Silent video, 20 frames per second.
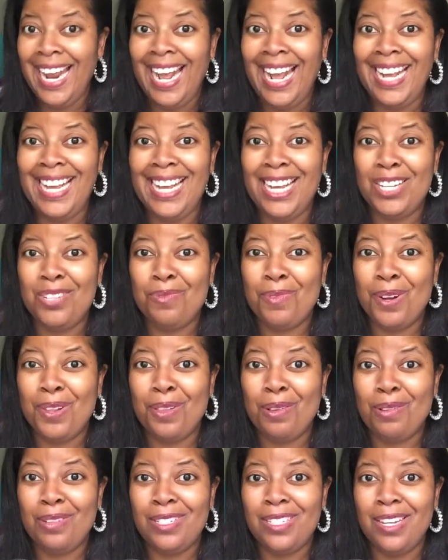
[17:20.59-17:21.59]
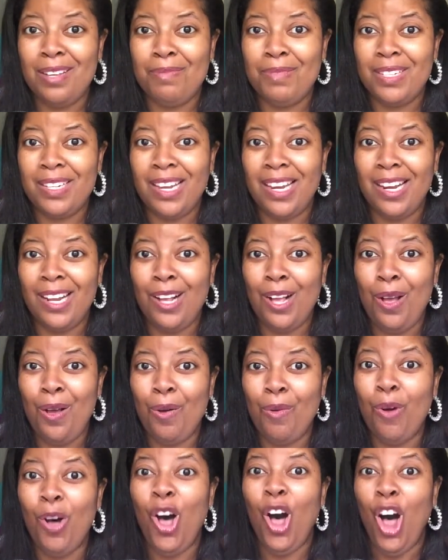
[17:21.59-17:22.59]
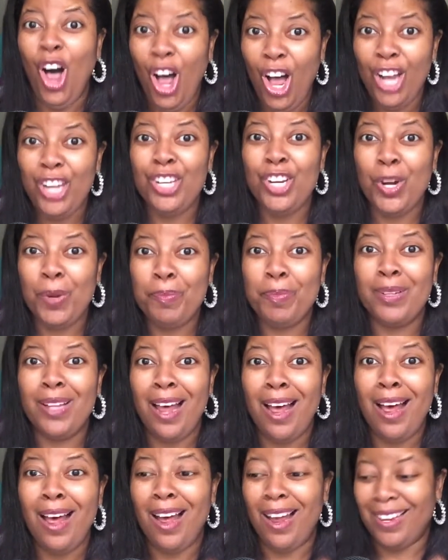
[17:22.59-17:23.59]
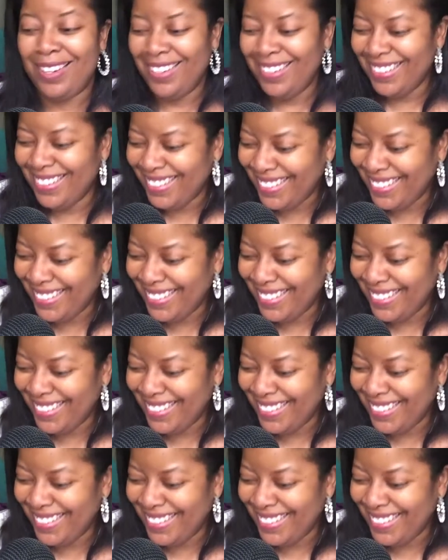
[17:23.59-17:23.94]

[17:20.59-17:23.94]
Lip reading: And guess where those tips can go? On your blog.